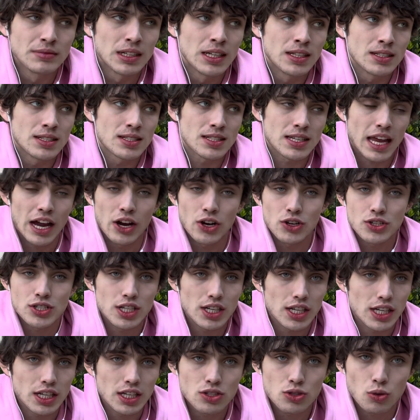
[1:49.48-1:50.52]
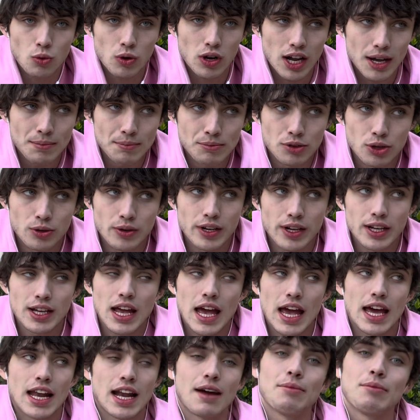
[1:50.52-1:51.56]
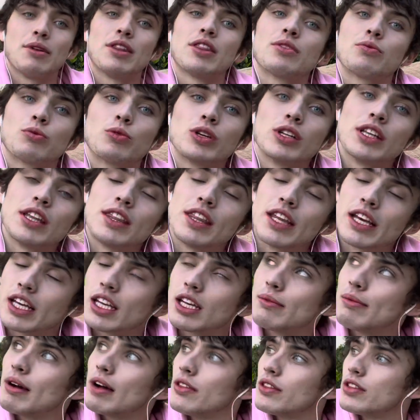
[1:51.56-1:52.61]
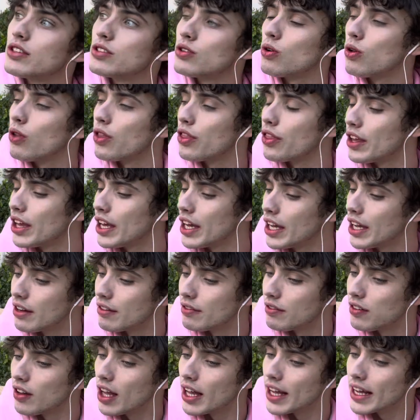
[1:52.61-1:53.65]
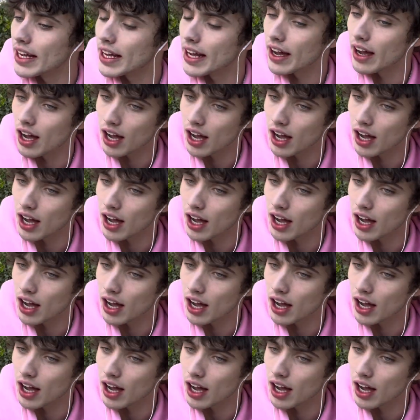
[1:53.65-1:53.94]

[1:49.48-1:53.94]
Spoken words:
scarcity to what I'm doing. And I've been really thinking about this whole thing of like